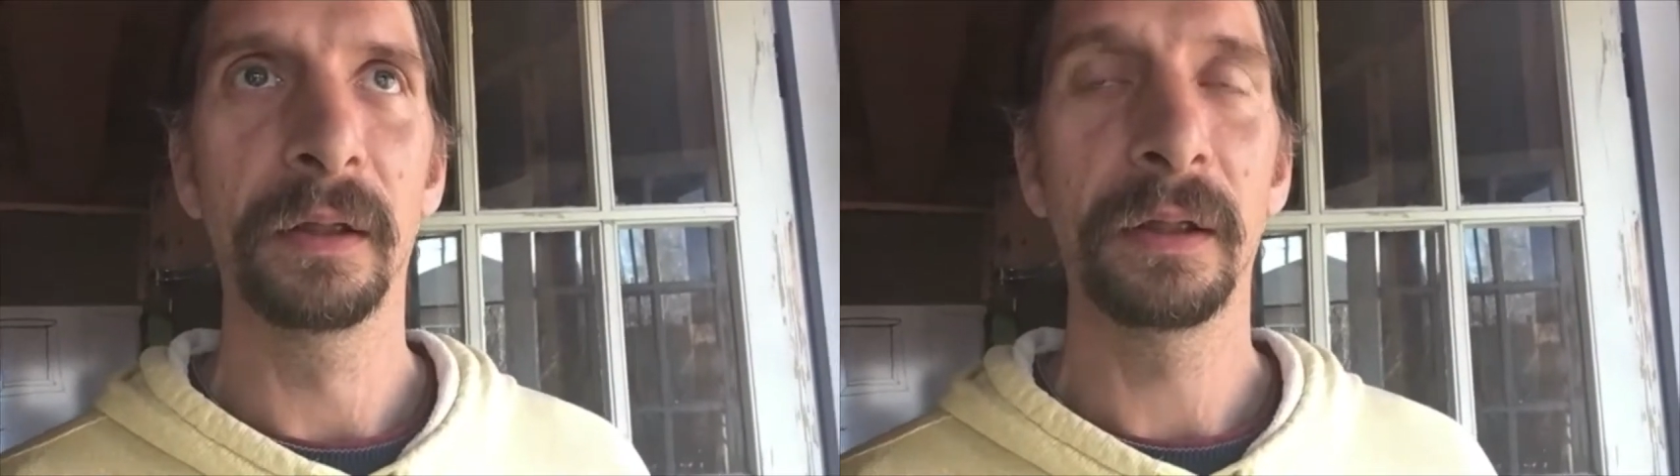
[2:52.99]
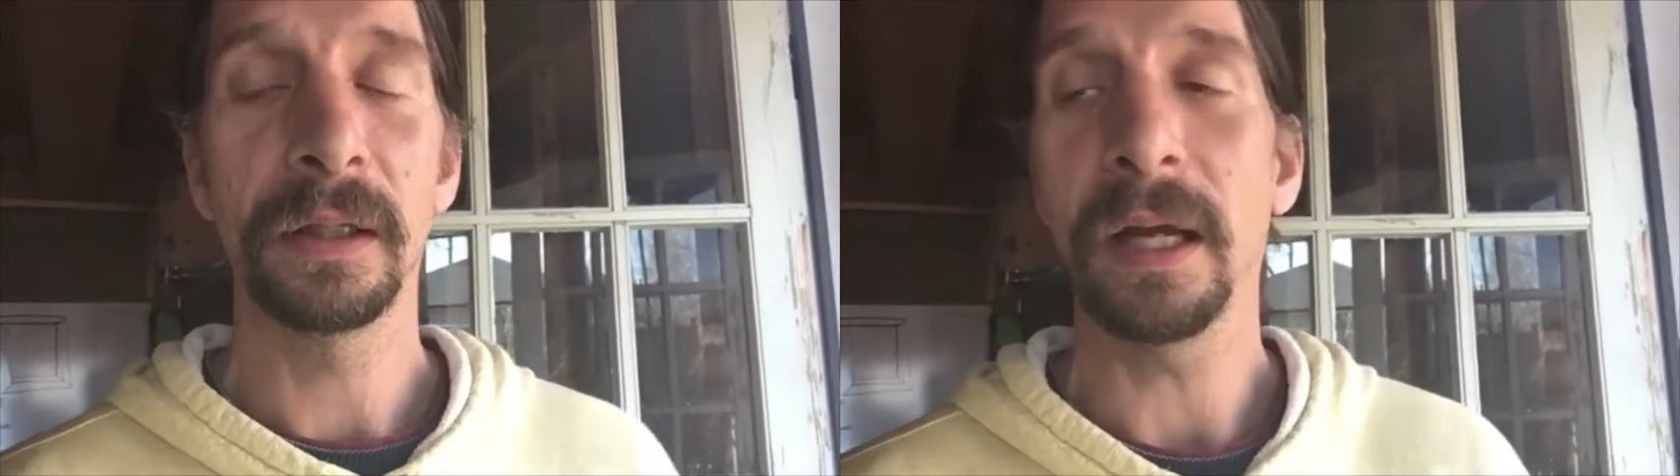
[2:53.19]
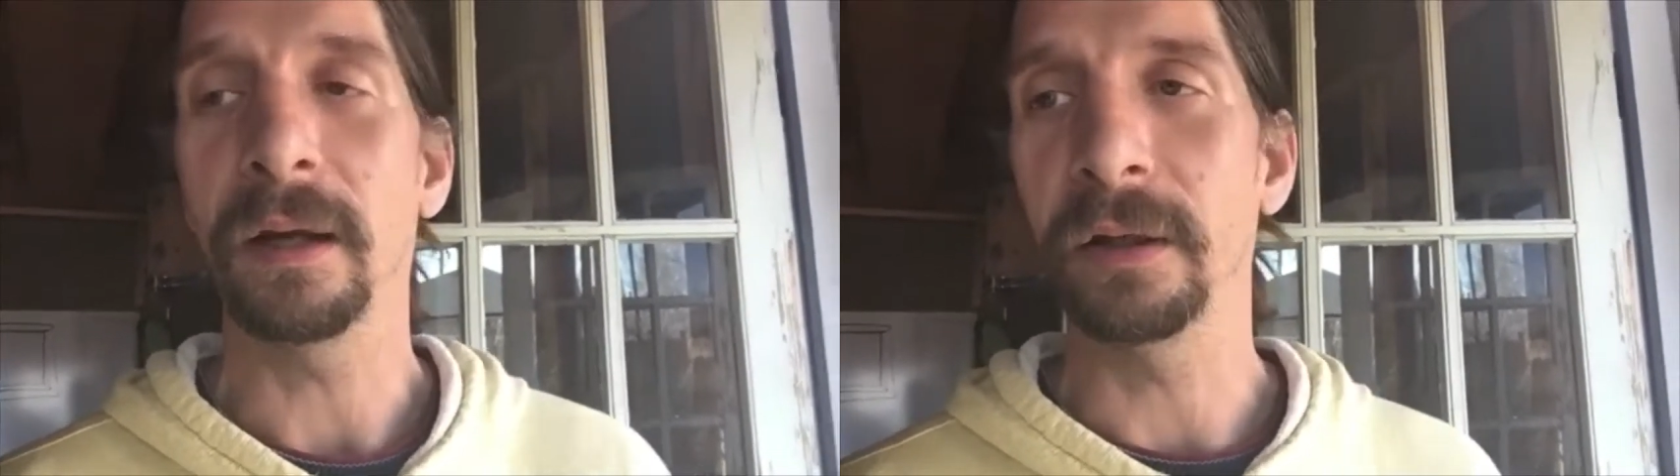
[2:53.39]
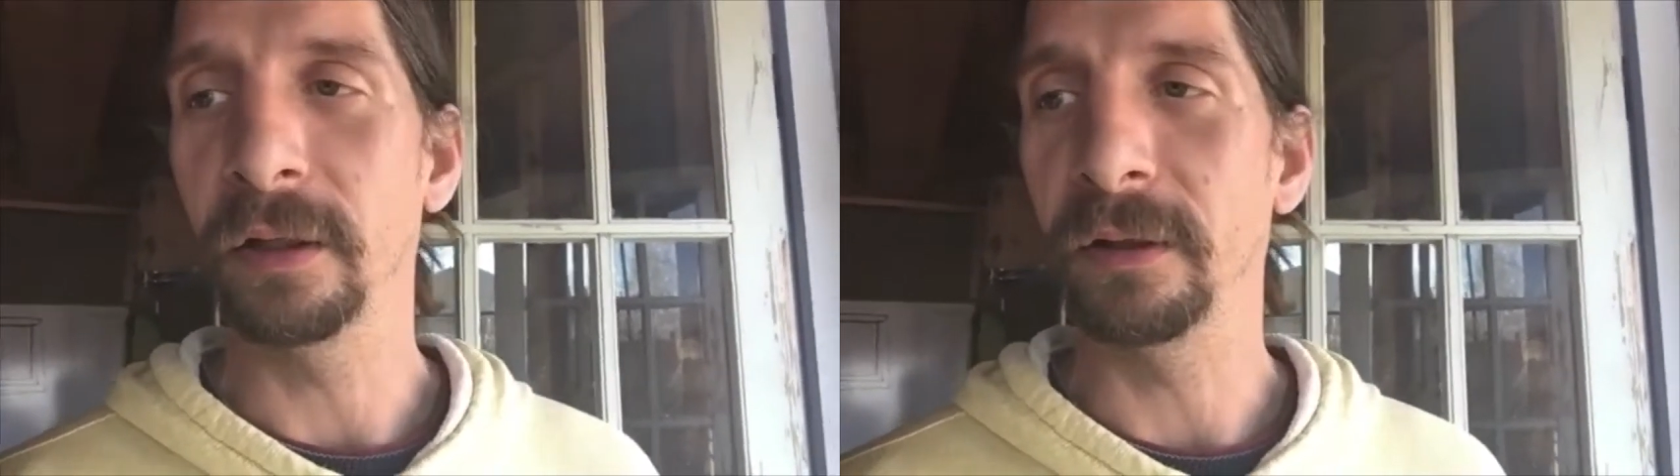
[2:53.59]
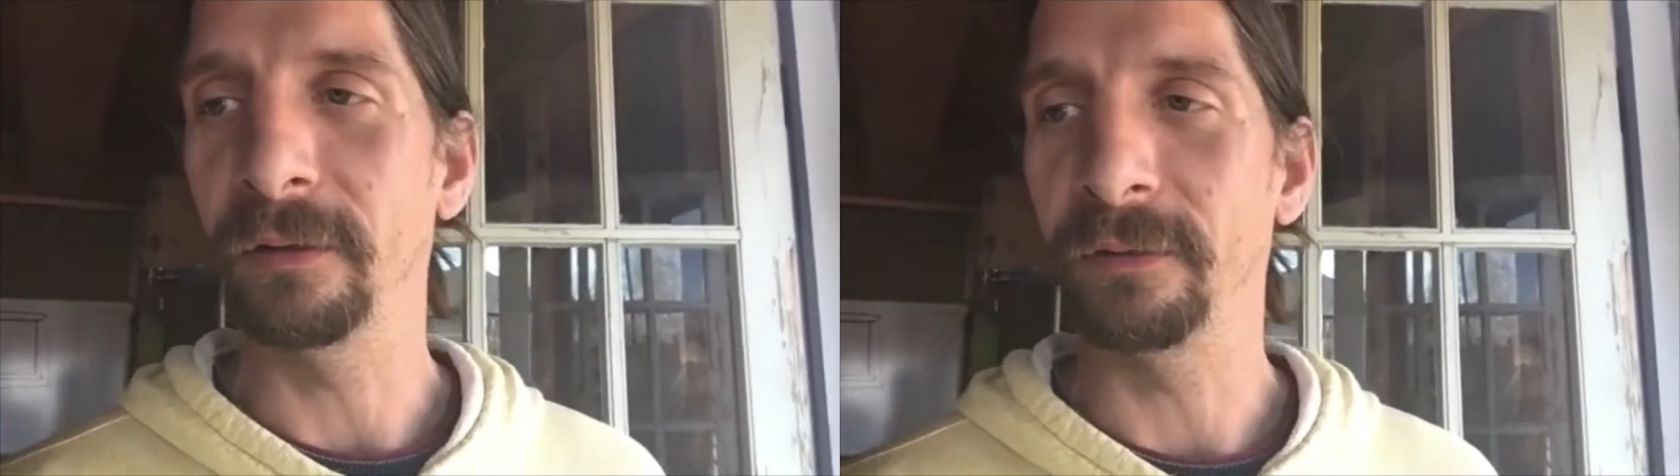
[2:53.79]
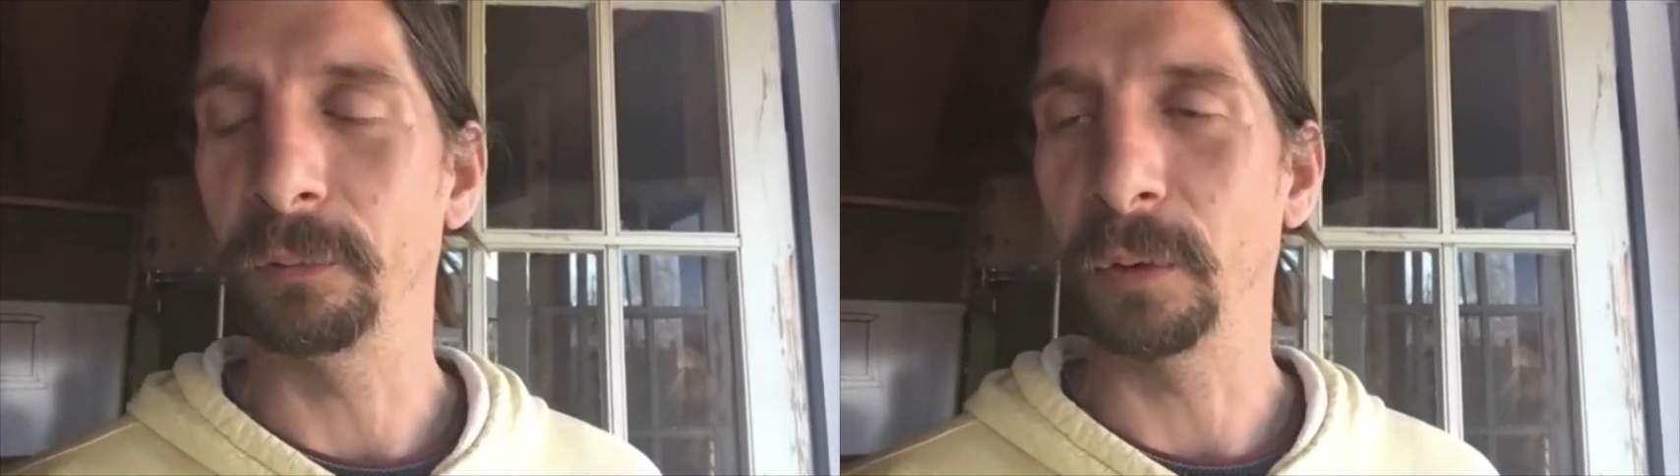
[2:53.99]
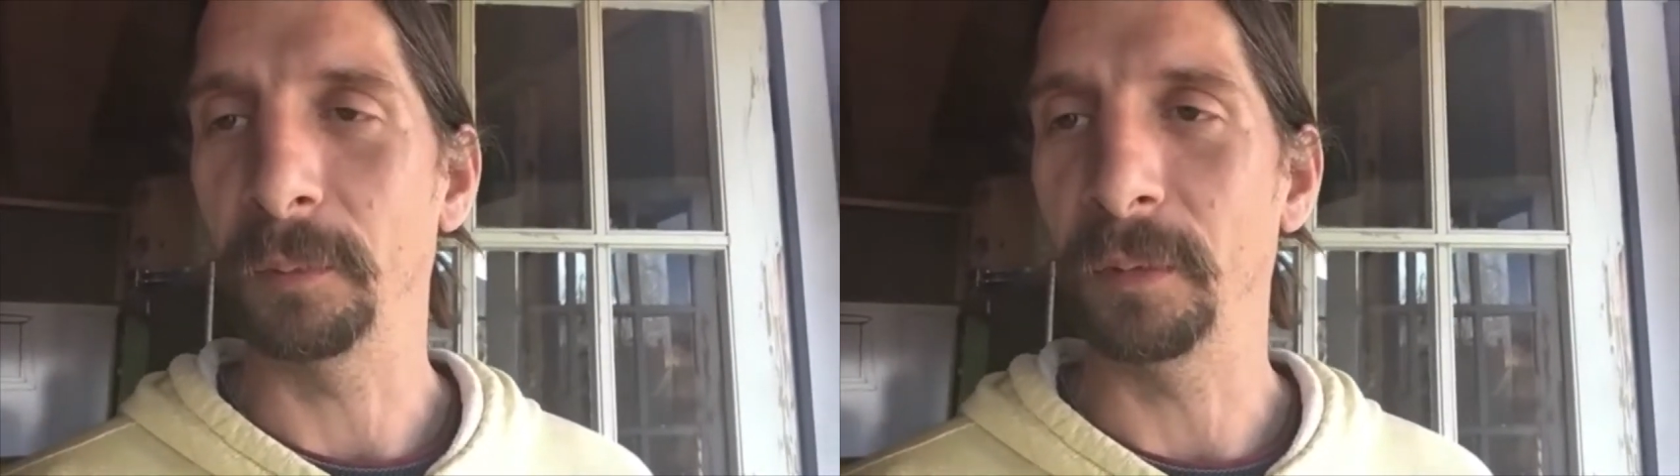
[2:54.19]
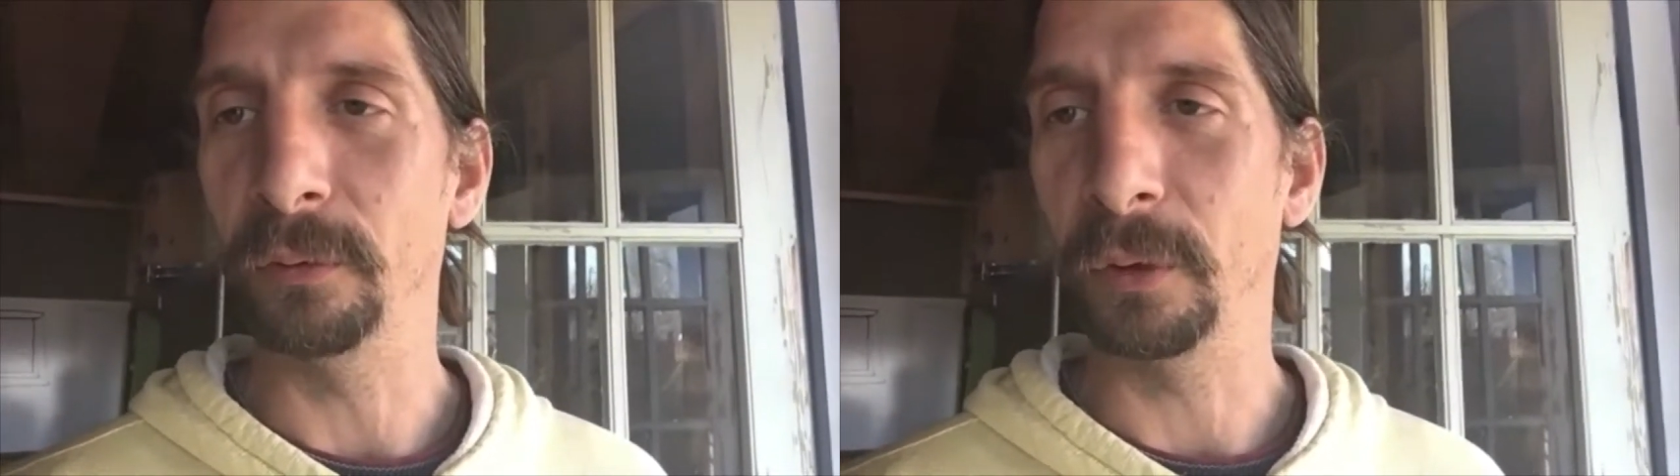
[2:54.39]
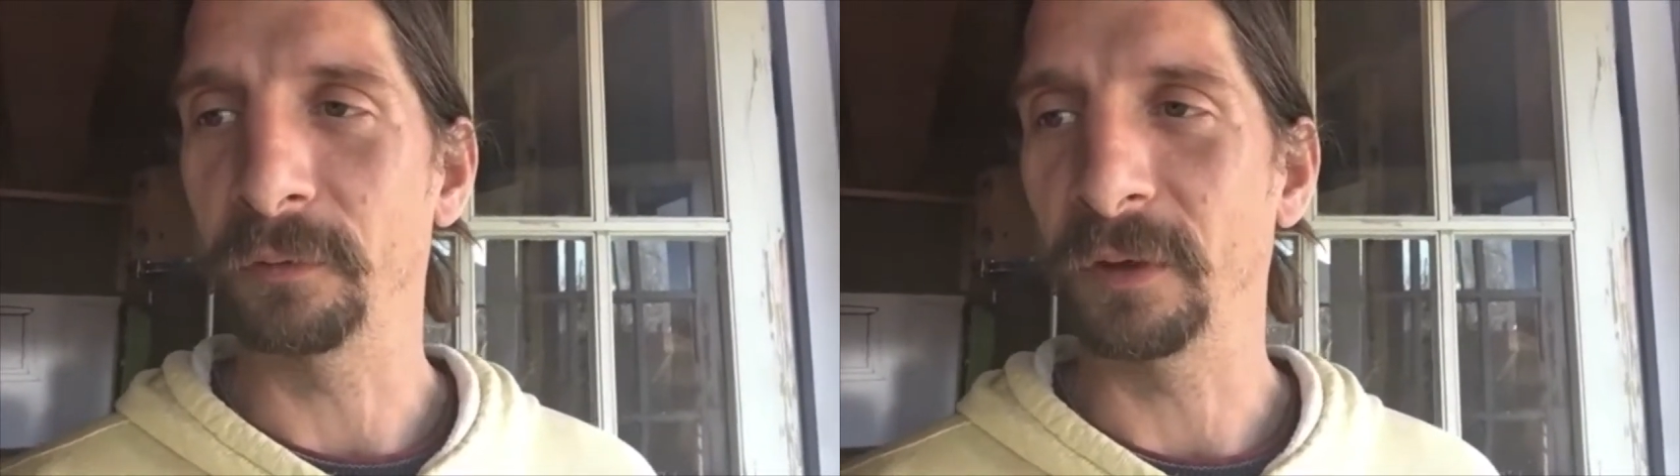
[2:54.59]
yeah, you know, this is what I've been doing